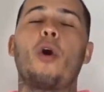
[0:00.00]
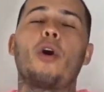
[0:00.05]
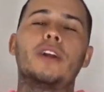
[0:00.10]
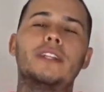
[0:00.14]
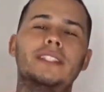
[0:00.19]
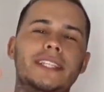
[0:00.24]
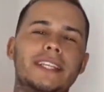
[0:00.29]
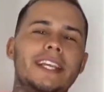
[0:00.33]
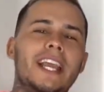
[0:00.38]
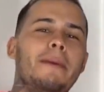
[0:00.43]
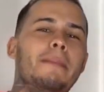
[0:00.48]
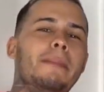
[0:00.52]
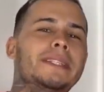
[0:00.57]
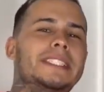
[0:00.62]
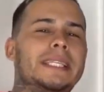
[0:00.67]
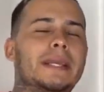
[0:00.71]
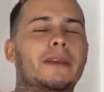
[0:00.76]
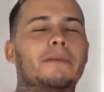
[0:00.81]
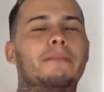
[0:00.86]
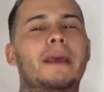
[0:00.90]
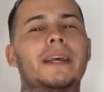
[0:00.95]
or DM me
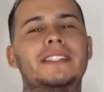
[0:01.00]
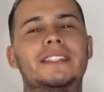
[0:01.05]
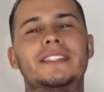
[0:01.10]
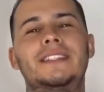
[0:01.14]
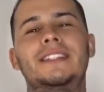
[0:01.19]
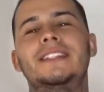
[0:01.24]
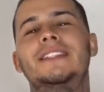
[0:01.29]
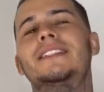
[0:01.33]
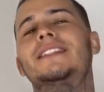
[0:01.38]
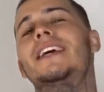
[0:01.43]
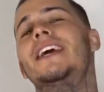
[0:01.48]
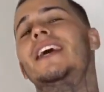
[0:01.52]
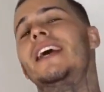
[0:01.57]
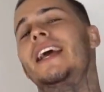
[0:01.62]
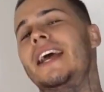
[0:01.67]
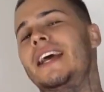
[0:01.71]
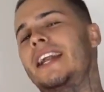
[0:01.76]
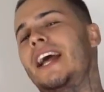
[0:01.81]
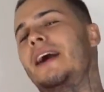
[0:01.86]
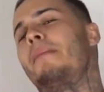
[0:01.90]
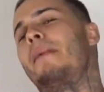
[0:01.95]
saying messages,
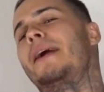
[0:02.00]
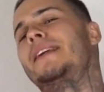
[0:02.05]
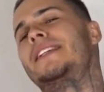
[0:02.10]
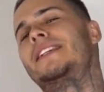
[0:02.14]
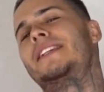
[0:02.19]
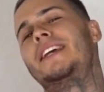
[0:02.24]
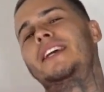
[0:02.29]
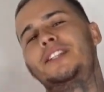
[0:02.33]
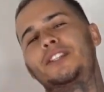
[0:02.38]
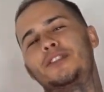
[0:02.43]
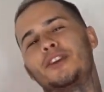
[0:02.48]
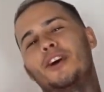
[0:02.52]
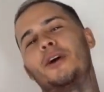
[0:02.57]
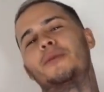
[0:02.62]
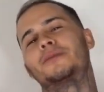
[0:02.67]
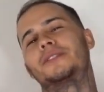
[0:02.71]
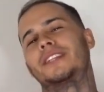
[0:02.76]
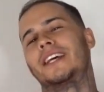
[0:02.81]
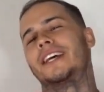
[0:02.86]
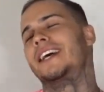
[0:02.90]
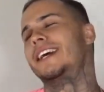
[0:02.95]
and I might just hit you
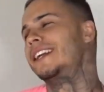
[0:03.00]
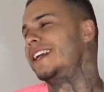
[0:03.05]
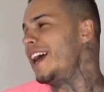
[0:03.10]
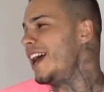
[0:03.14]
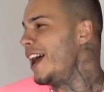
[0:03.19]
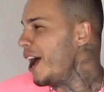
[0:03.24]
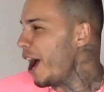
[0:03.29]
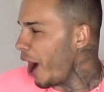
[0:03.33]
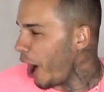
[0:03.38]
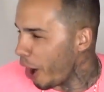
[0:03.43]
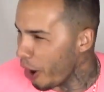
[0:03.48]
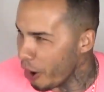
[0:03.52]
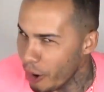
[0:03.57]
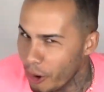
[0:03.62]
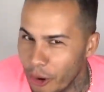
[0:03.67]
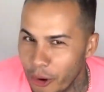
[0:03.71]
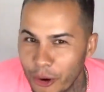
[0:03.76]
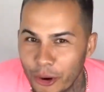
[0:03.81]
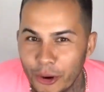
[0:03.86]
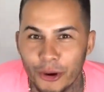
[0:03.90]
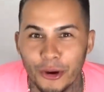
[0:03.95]
up saying,
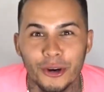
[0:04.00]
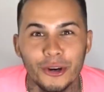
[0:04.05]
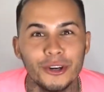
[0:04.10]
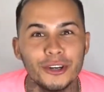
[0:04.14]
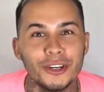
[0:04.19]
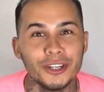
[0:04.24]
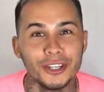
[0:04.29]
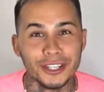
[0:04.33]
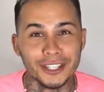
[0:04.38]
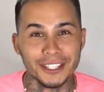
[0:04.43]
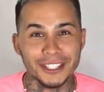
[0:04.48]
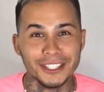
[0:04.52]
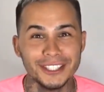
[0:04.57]
oh.